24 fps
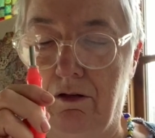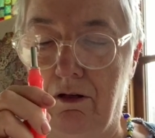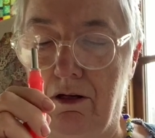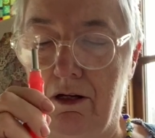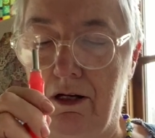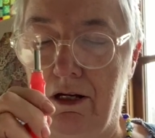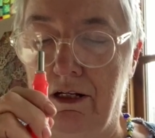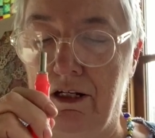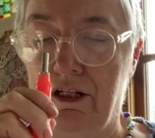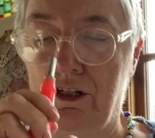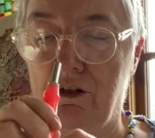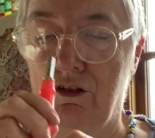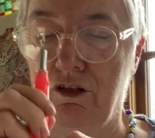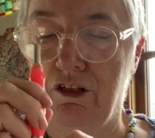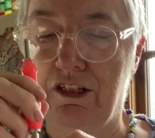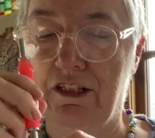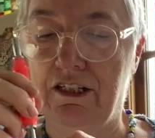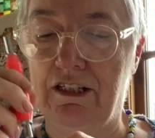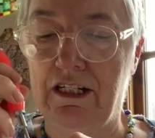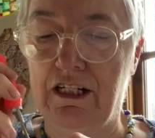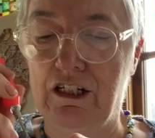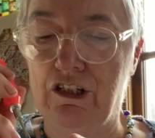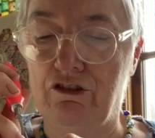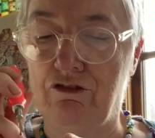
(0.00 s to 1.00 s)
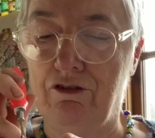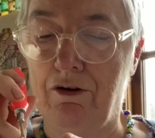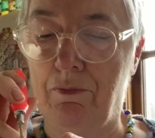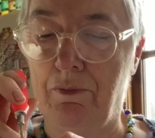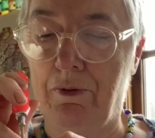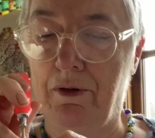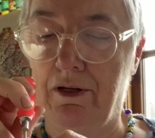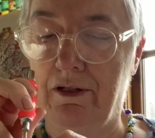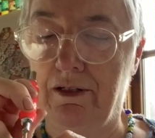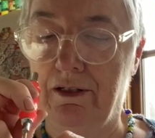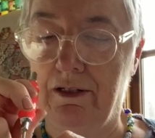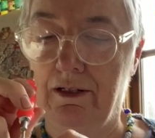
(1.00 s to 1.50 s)
And a good stitch
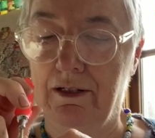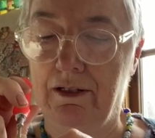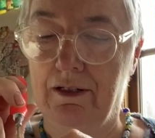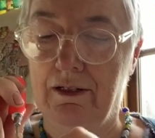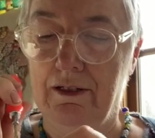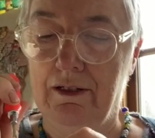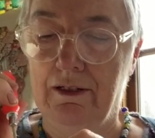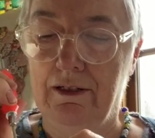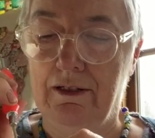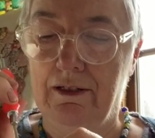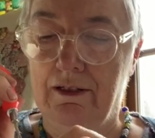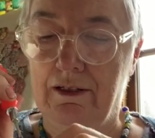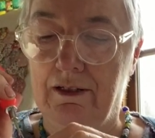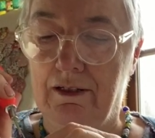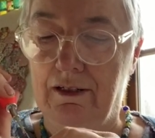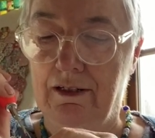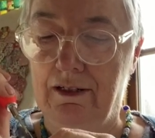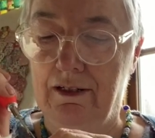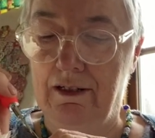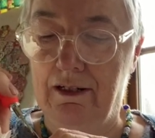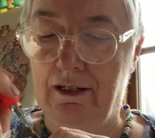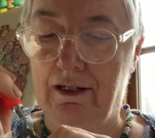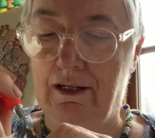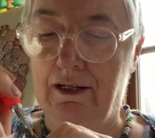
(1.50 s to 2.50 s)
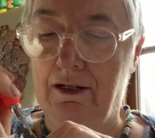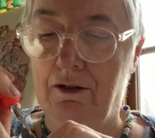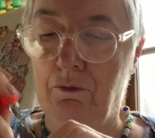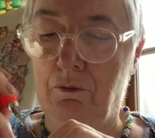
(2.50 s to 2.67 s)
ripper uh,